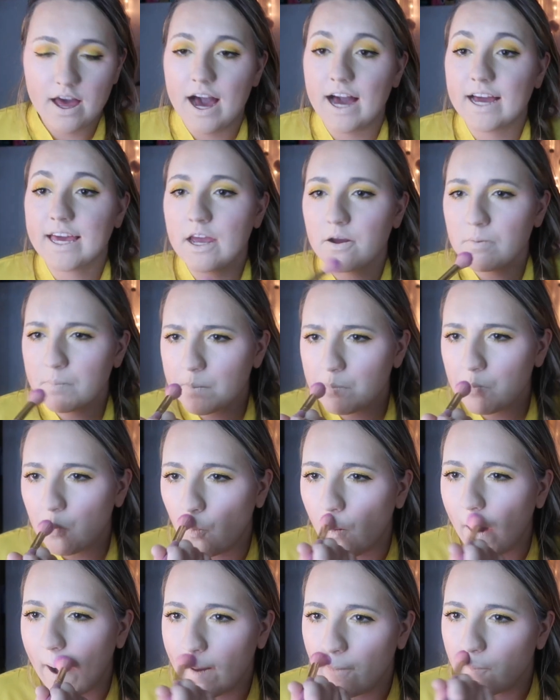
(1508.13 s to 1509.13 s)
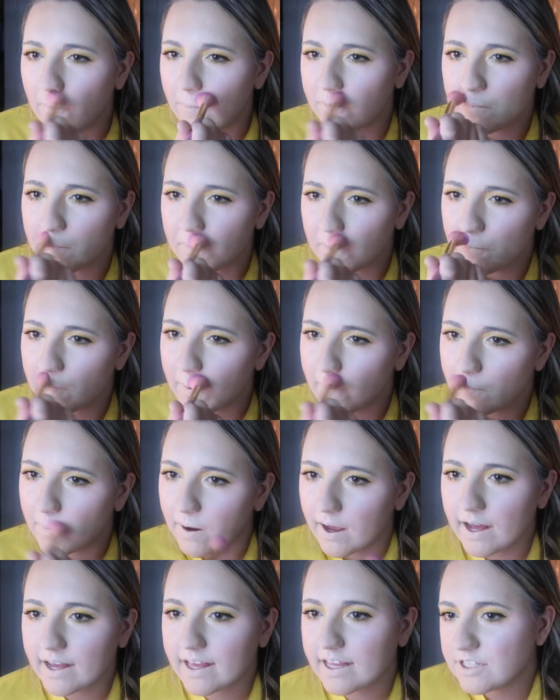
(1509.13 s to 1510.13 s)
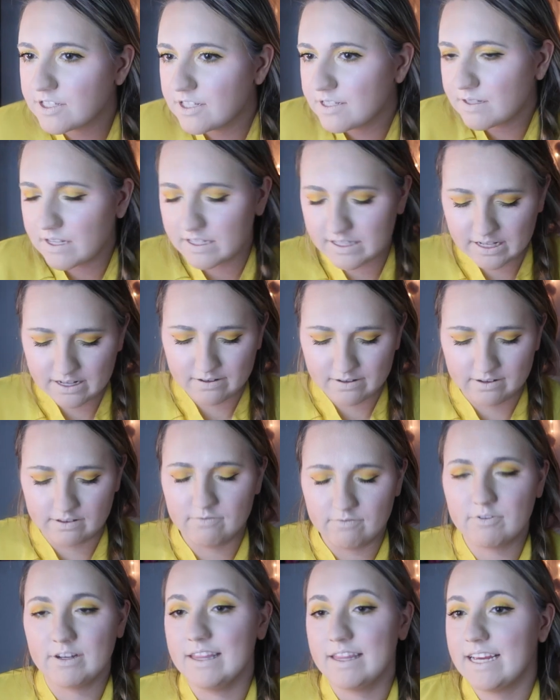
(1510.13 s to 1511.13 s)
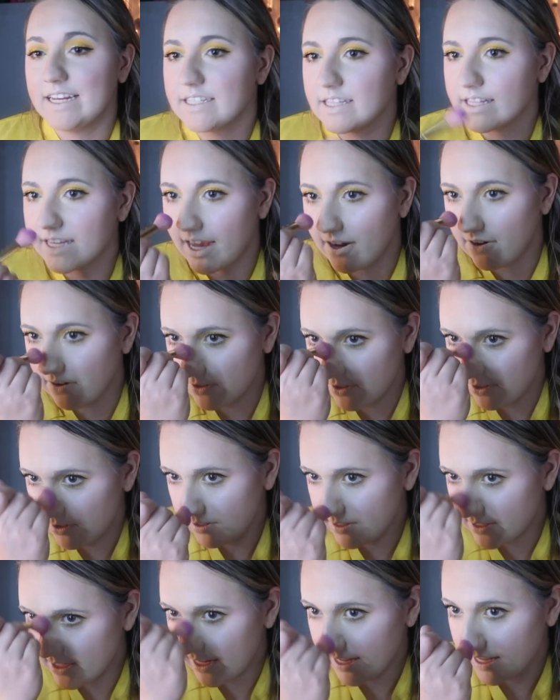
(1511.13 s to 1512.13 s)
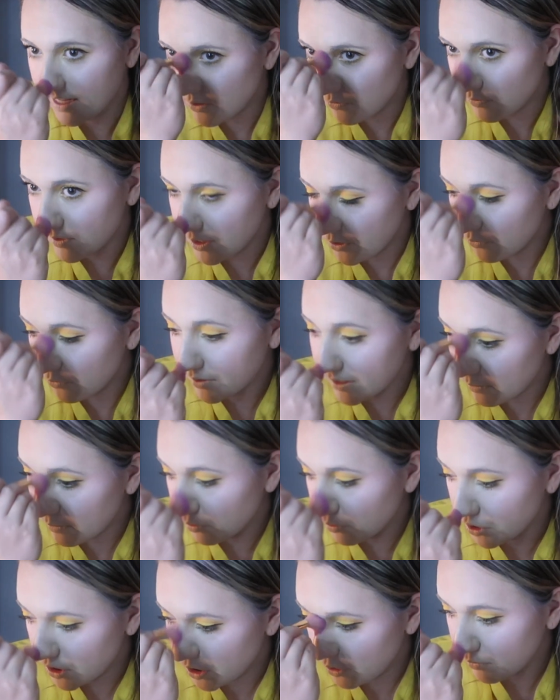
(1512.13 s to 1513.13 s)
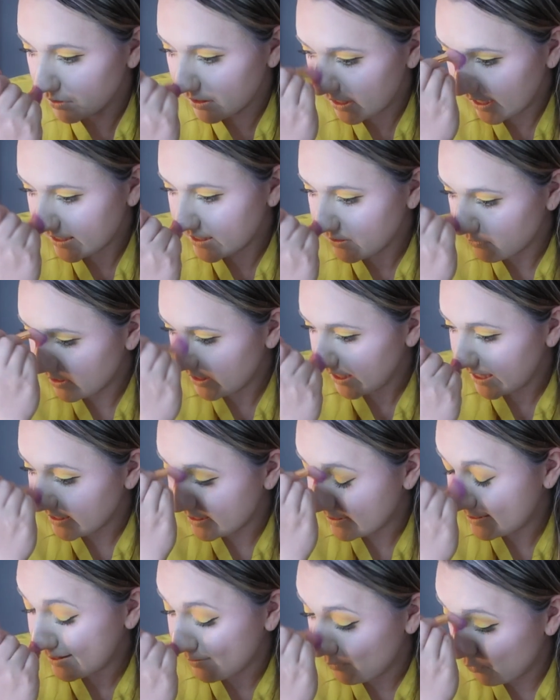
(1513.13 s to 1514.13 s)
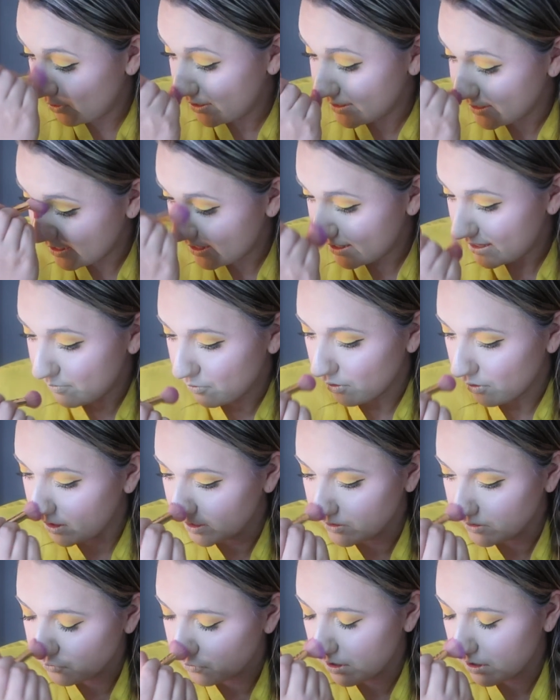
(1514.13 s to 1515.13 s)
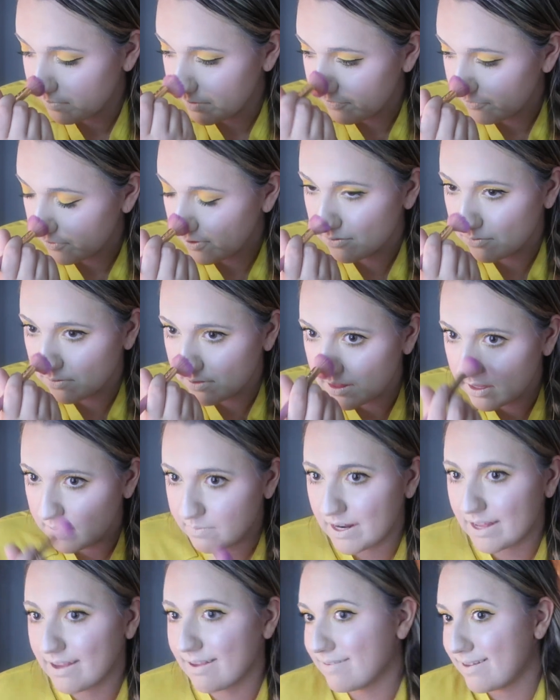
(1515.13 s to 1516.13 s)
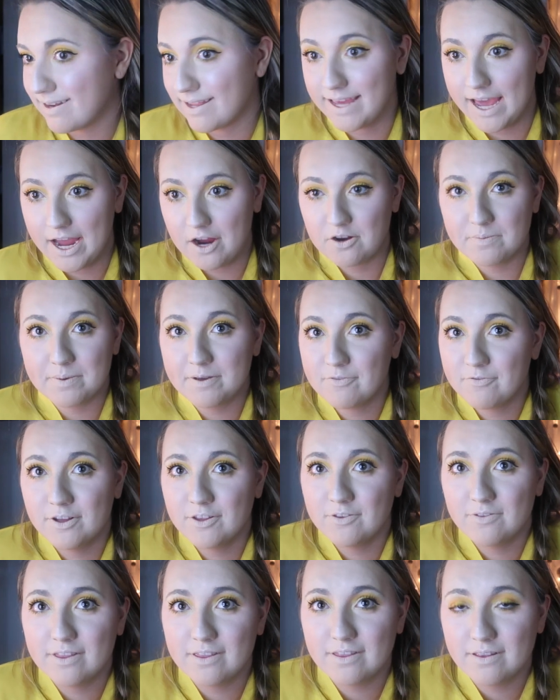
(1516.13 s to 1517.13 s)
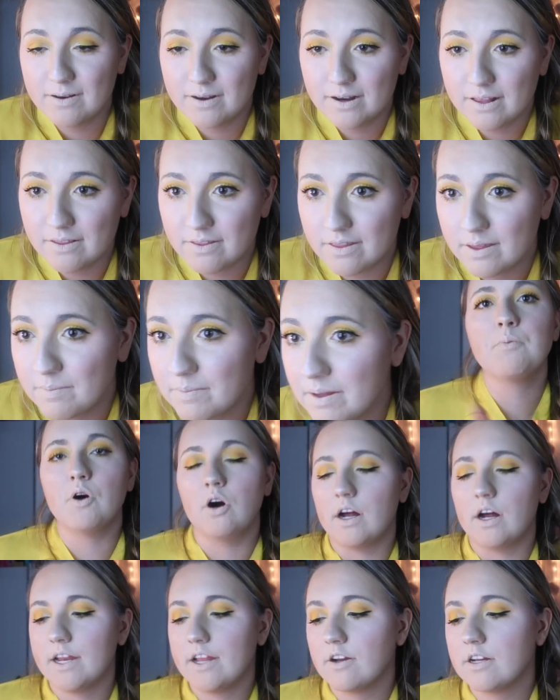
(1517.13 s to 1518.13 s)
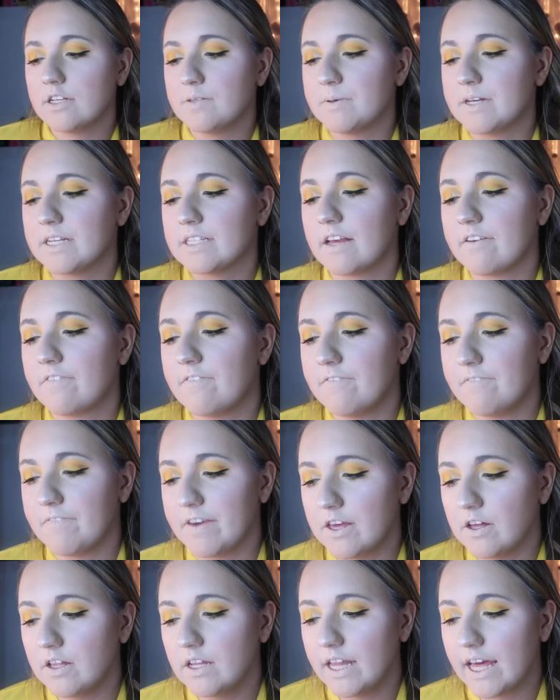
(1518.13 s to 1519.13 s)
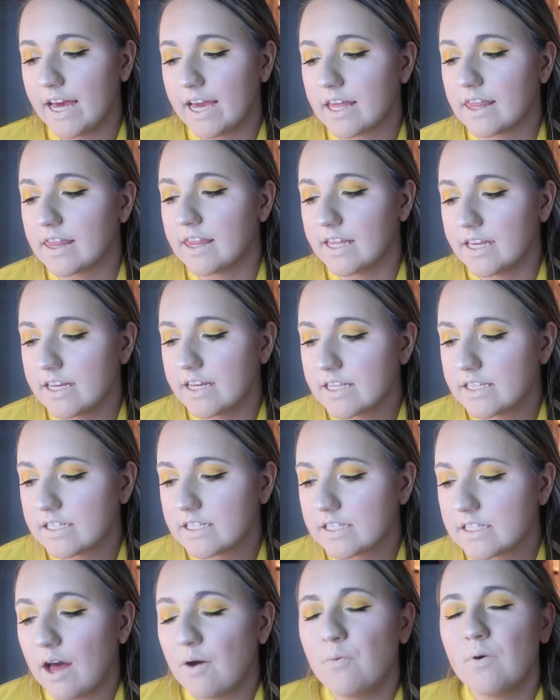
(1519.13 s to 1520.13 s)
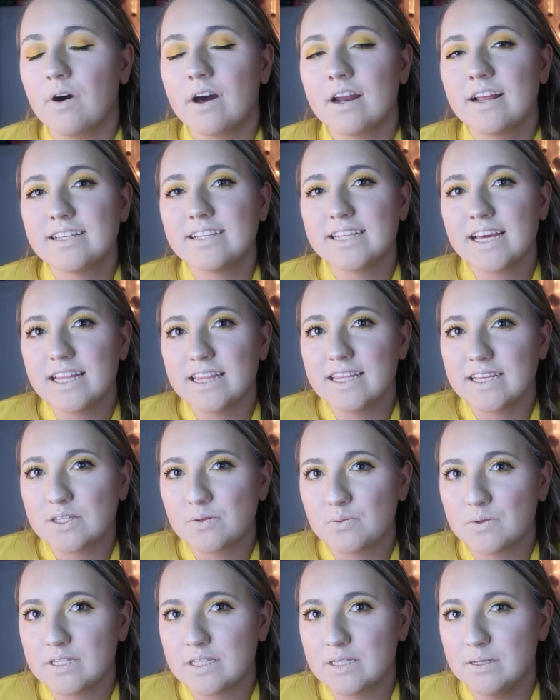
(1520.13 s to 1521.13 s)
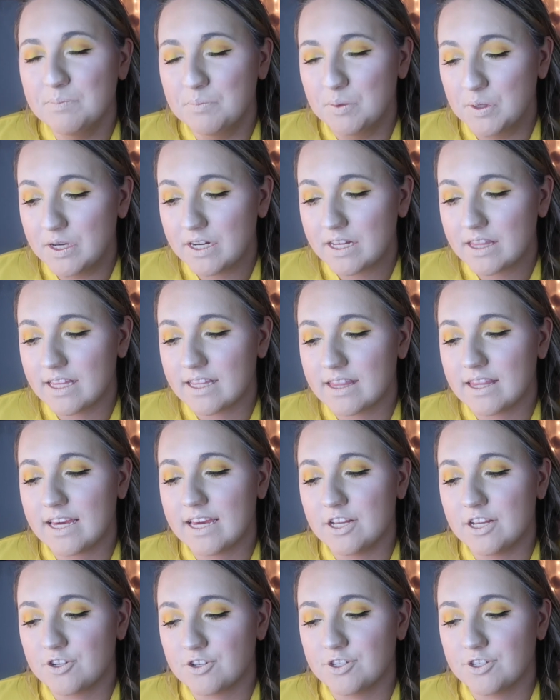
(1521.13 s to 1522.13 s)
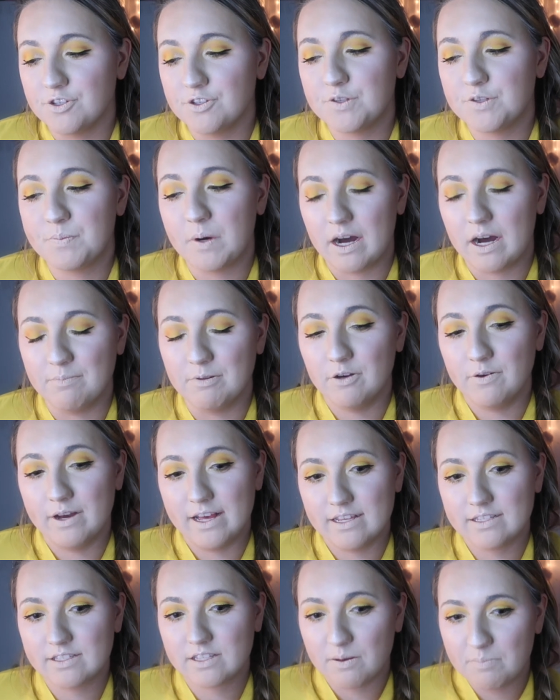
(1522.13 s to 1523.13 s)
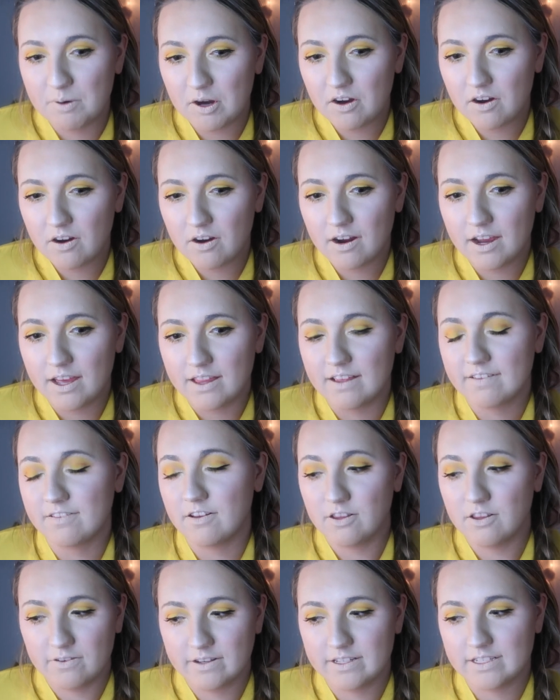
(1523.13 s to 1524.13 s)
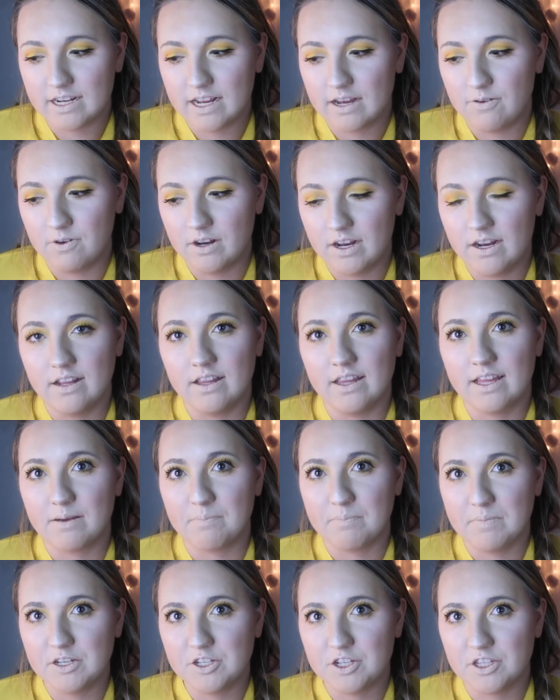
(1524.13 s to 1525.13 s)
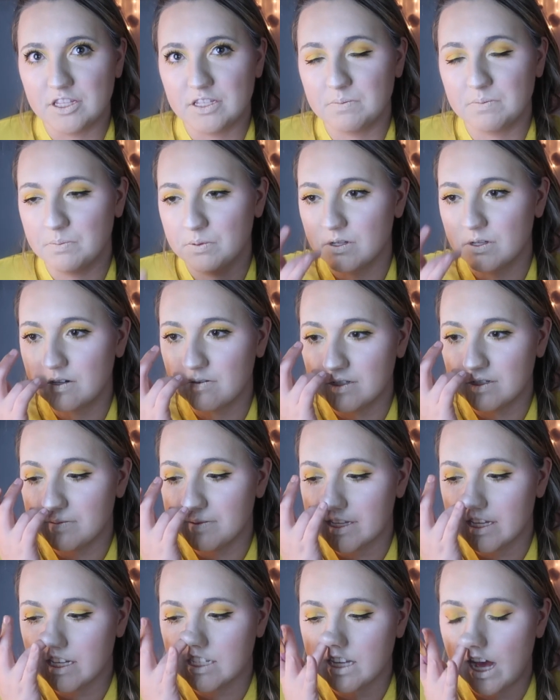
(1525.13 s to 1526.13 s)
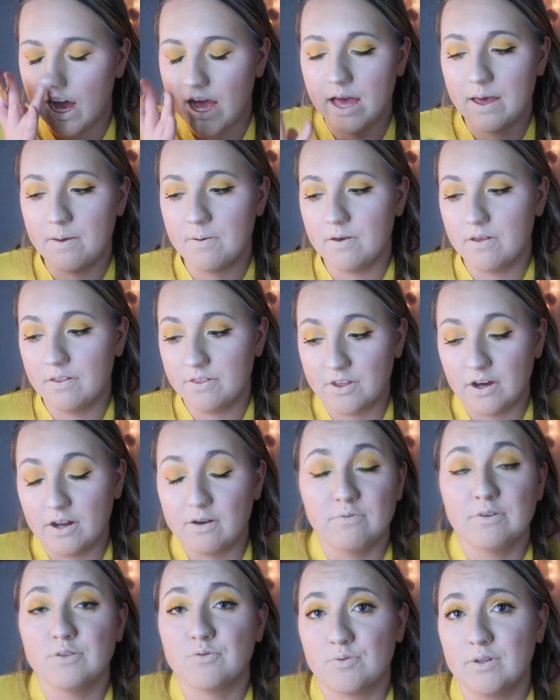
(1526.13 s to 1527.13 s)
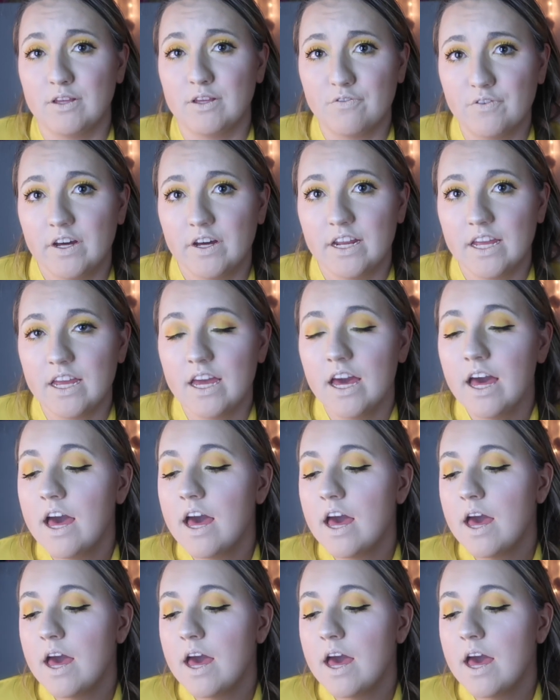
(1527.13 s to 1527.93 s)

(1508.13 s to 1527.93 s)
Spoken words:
I can't remember why it wasn't my favorite. I guess just because I didn't relate to the characters, and I guess when you read a book you would like to relate somewhat to them or at least want to be friends with them, and I guess I didn't care to be friends with any of them. I put on here is because I feel like this, I want to say this was the book that they introduced Pablo Escobar, and that's the only reason I wanted to like mention this book was because I thought it was really funny.